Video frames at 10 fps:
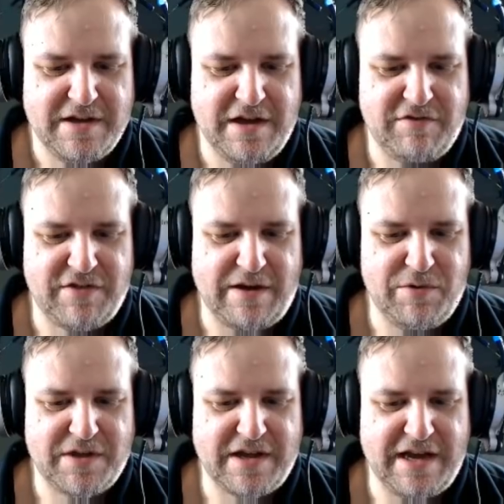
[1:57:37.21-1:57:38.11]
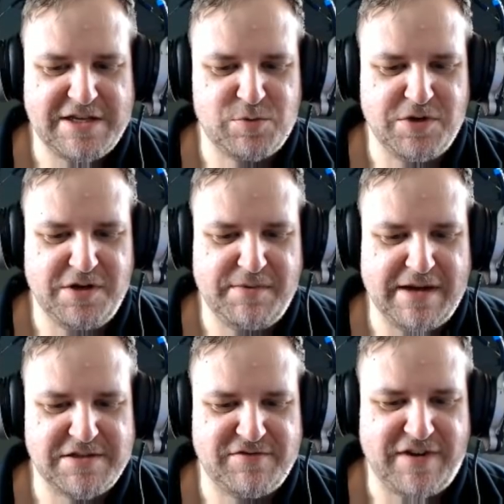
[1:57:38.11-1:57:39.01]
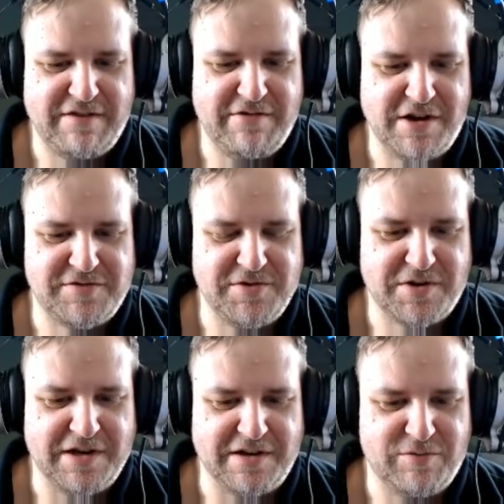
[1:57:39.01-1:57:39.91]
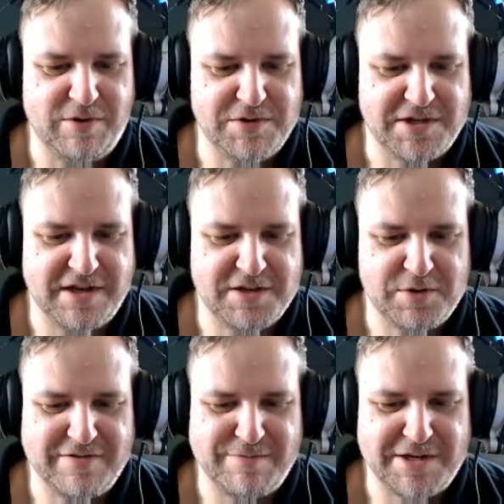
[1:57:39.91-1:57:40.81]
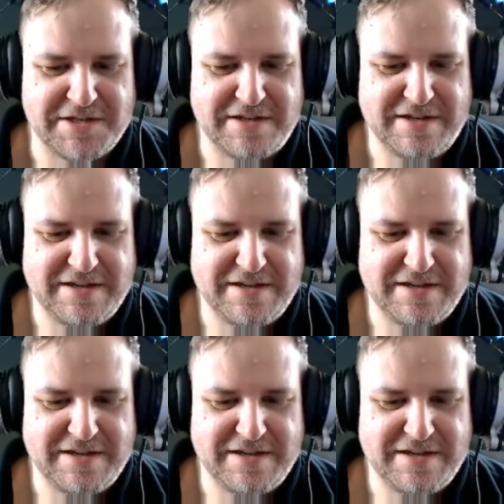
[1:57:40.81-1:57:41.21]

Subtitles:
If that were the case, wouldn't you be able to find rogues for your guild? If what was the case, what have I missed?